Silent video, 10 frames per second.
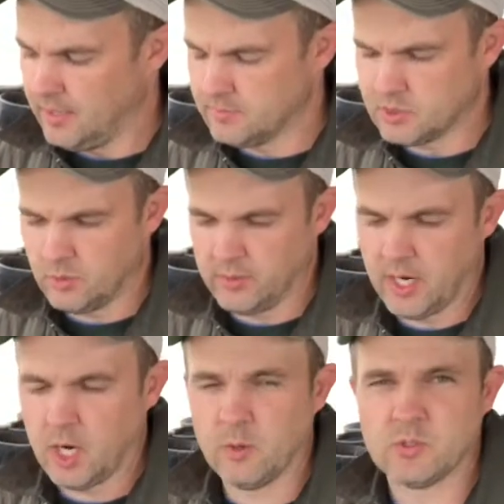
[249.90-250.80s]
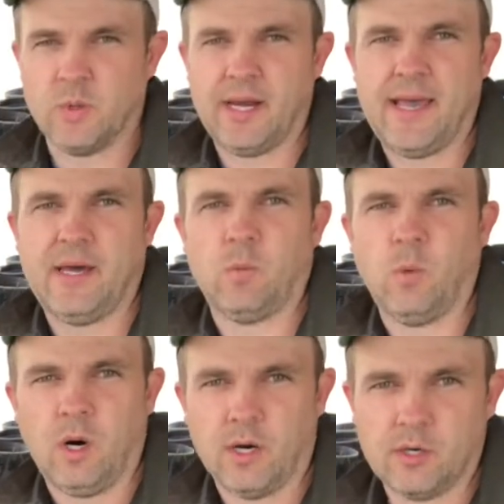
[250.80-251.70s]
So we always want to add
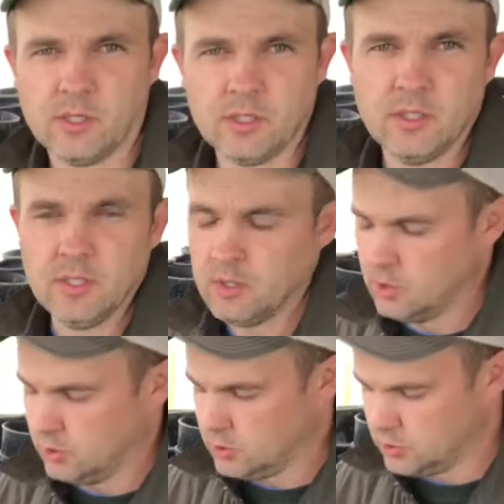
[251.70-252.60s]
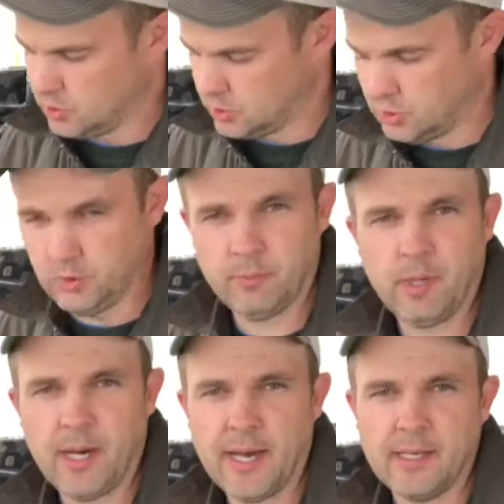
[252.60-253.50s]
water to the
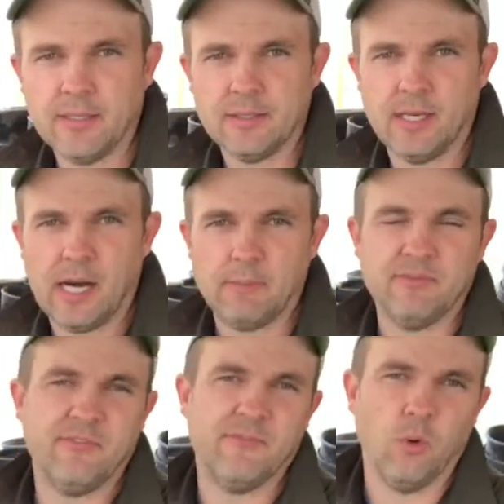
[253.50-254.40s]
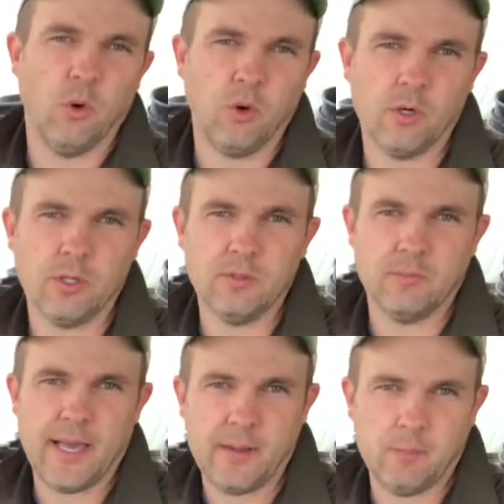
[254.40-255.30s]
pot before
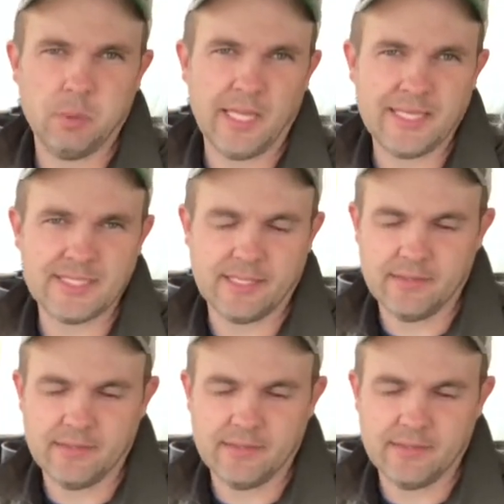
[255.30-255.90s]
planting